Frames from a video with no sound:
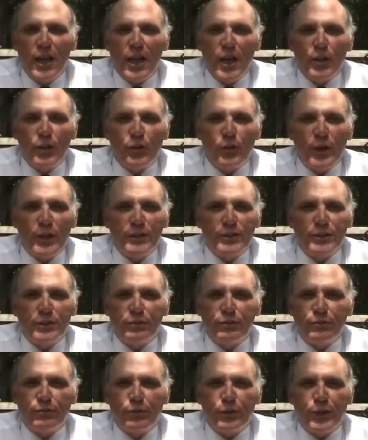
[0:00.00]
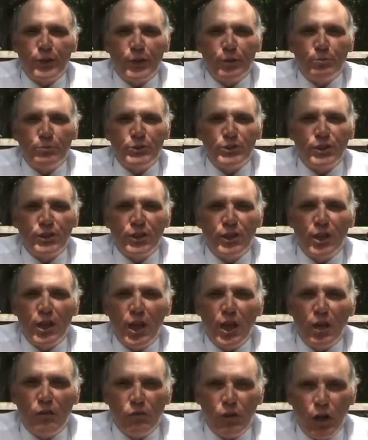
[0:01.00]
and threatens the freedoms
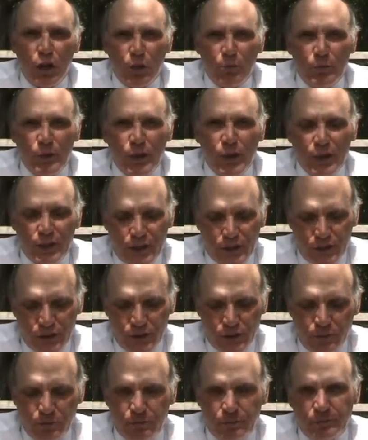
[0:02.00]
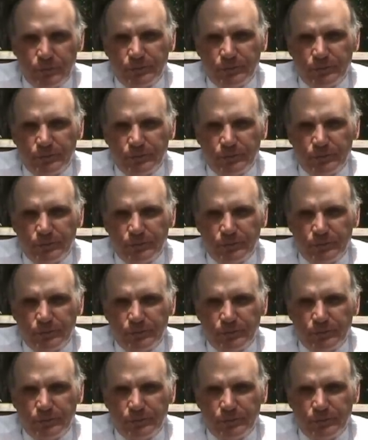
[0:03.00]
of all Americans.